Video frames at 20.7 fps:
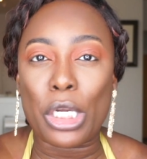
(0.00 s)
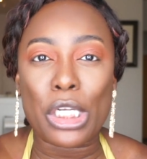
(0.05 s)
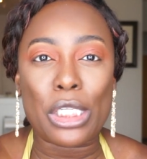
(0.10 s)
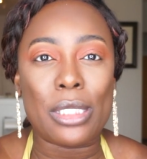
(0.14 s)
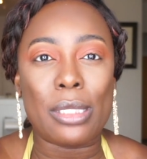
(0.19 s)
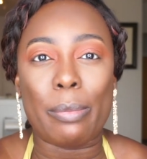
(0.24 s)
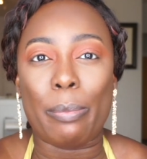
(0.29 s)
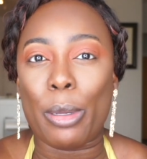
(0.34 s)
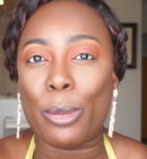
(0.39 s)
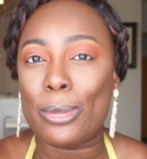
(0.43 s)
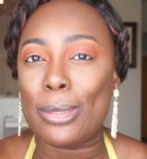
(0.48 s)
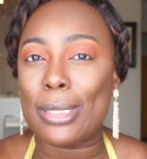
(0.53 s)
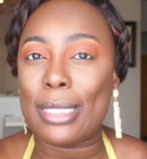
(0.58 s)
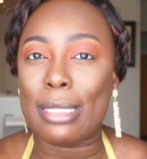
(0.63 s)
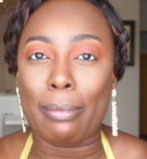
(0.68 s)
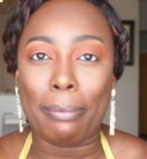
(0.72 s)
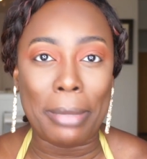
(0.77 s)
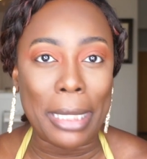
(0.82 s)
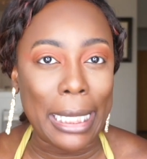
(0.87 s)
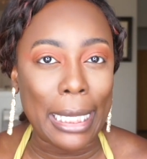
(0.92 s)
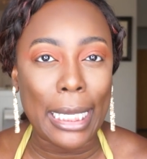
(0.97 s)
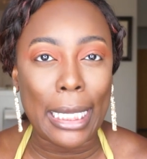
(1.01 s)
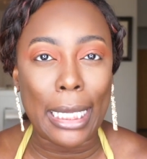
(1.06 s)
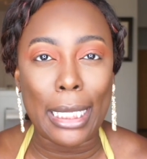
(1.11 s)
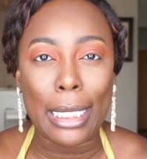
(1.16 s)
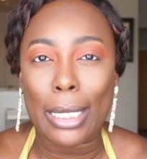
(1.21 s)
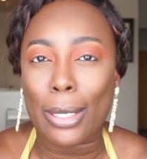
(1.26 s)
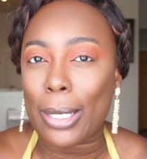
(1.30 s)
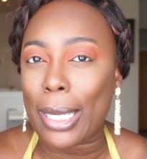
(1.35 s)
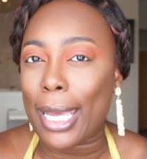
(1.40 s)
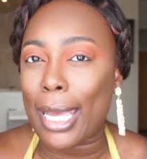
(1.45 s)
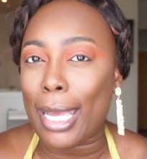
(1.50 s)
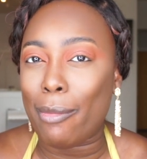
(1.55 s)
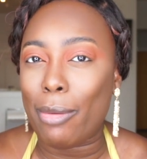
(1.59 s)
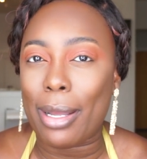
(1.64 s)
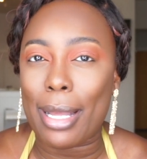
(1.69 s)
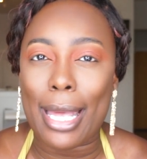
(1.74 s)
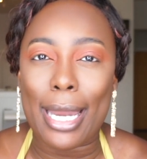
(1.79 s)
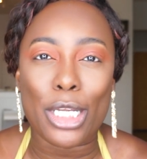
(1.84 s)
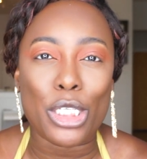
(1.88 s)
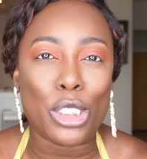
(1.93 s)
it's supposed to be. Okay, we
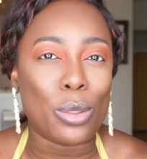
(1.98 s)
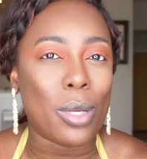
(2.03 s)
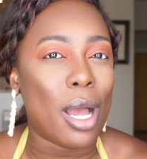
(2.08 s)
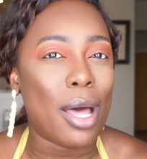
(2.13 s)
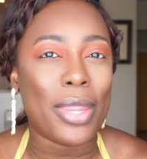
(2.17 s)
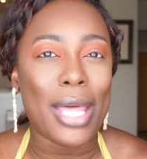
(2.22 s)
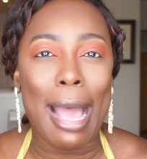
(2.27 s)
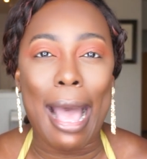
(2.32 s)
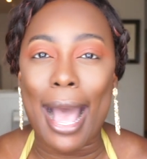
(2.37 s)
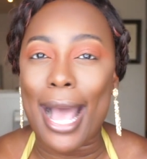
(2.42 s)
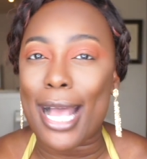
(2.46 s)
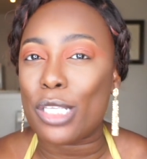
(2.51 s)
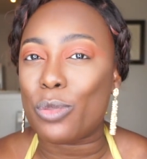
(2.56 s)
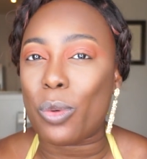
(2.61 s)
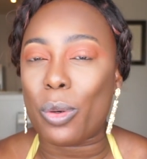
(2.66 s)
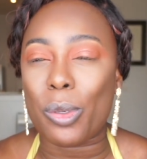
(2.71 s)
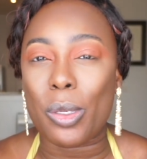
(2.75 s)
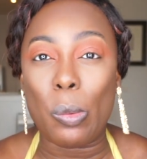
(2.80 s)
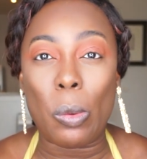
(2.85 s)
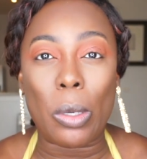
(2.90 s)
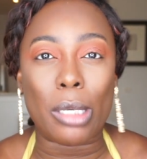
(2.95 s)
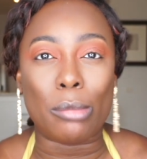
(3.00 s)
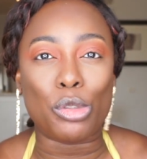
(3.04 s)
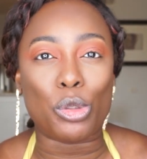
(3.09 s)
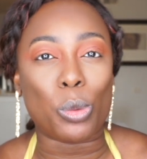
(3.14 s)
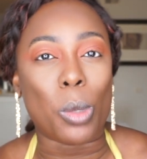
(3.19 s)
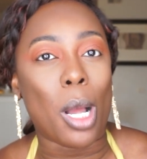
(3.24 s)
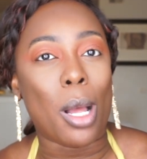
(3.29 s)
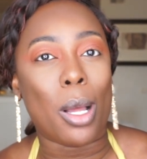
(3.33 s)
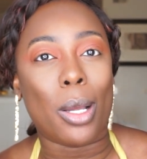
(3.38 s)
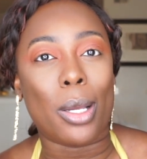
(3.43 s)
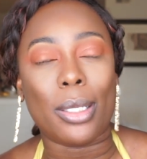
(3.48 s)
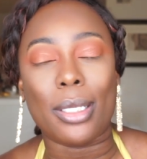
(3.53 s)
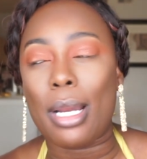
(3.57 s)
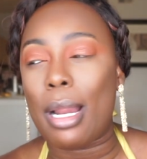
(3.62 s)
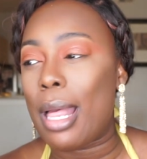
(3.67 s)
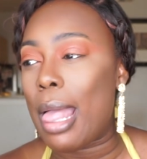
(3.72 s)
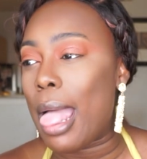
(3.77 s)
gotta draw the eyes where we want them drawn.